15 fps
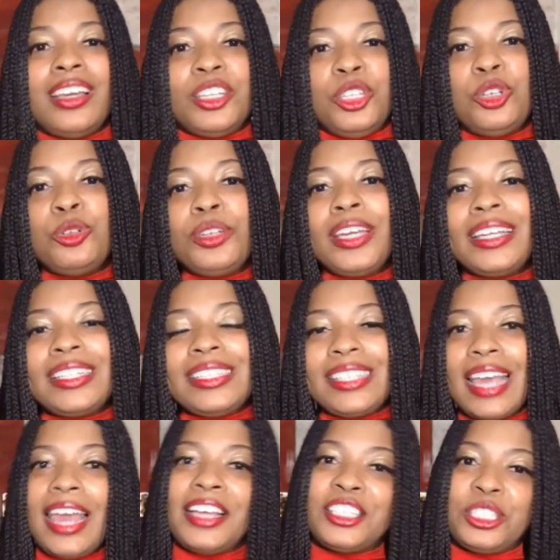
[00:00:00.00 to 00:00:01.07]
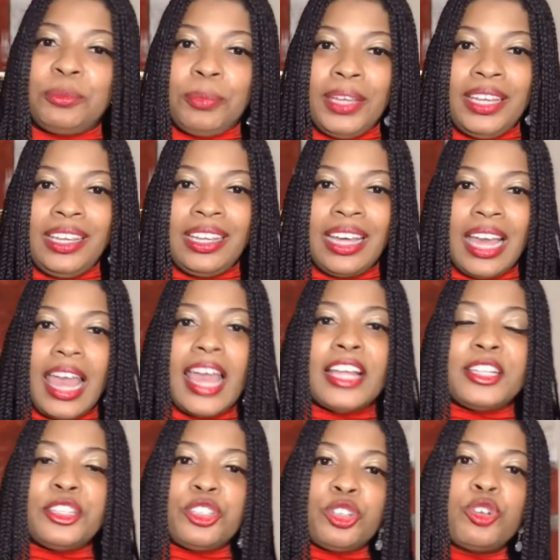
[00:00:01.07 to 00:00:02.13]
You can text me
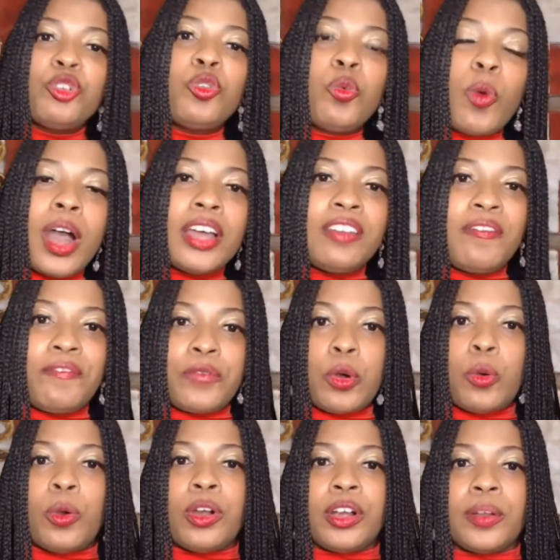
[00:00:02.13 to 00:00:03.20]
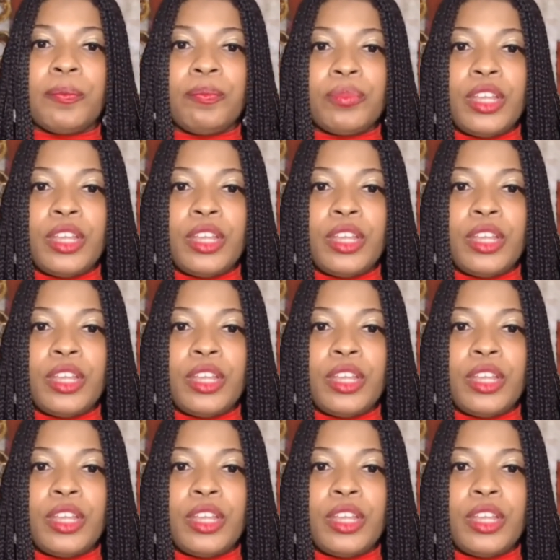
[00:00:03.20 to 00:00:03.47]
at 214